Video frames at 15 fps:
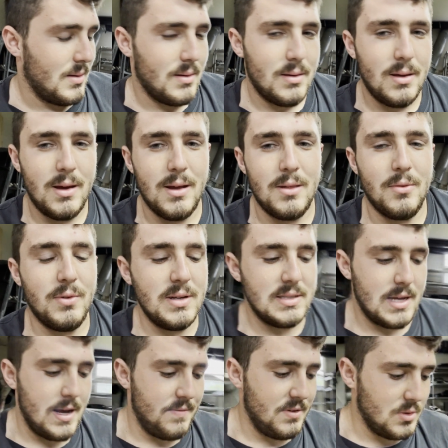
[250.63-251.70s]
yeah, the reason I
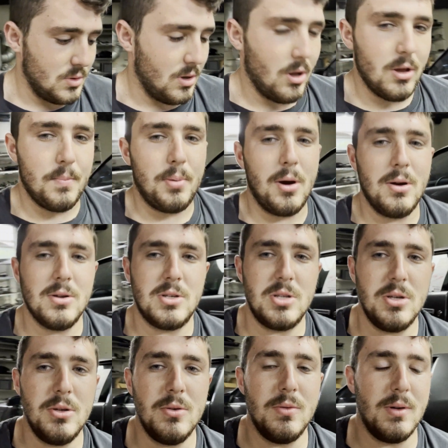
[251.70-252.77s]
have this one all apart
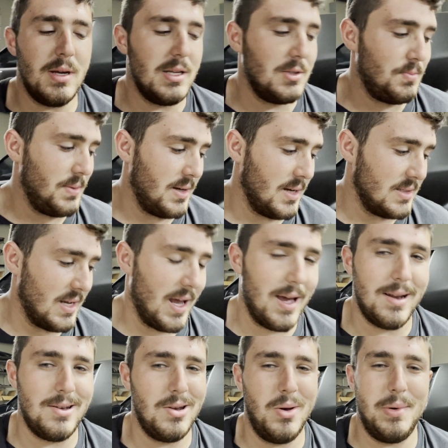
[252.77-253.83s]
too is because I
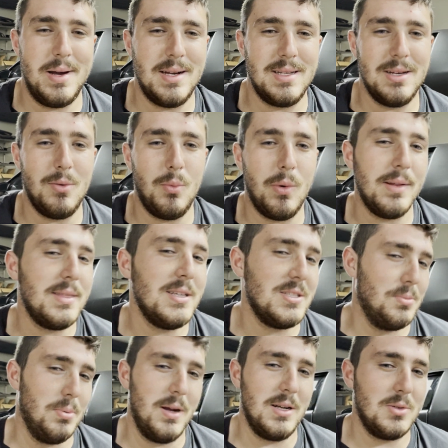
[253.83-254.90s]
had no idea what these
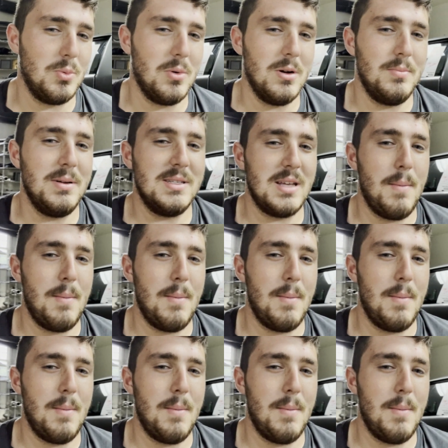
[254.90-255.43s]
brakes were, because I